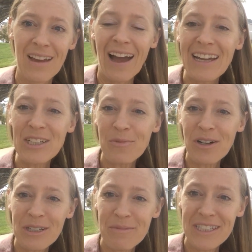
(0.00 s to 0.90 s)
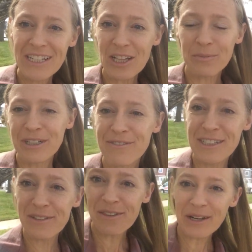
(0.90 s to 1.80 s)
Hi and welcome to Yellow Brick
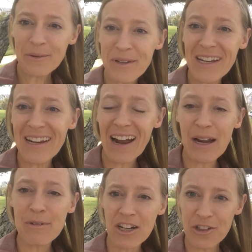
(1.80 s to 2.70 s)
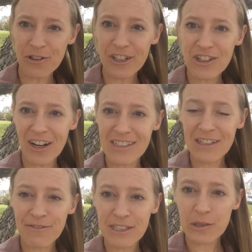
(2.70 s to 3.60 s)
Physical Therapy. I'm Dr. Lara
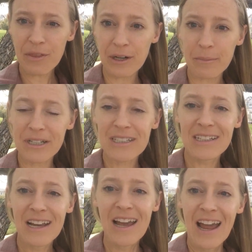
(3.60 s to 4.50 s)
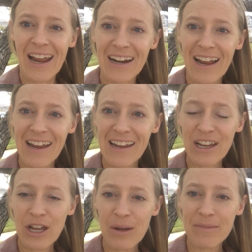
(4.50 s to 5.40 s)
Johnson, physical therapist, and I
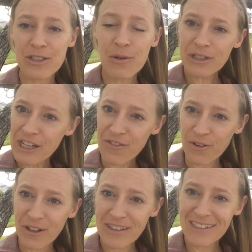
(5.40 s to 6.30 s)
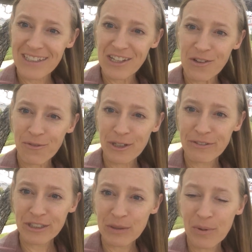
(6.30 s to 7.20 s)
am so looking forward to seeing you for your
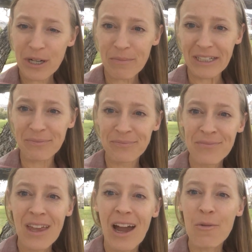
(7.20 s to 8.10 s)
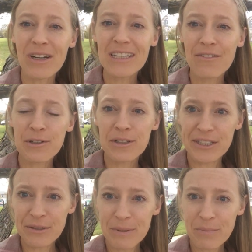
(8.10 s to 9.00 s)
first appointment. I want to give you a
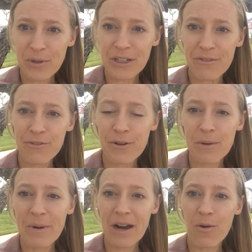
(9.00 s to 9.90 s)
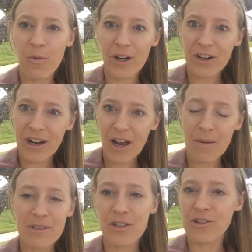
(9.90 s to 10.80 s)
little bit more info about where to
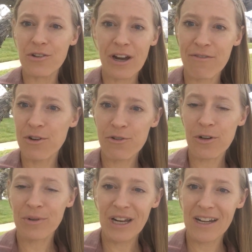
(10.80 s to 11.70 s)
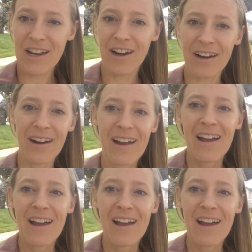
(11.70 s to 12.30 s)
come so you have no trouble getting here.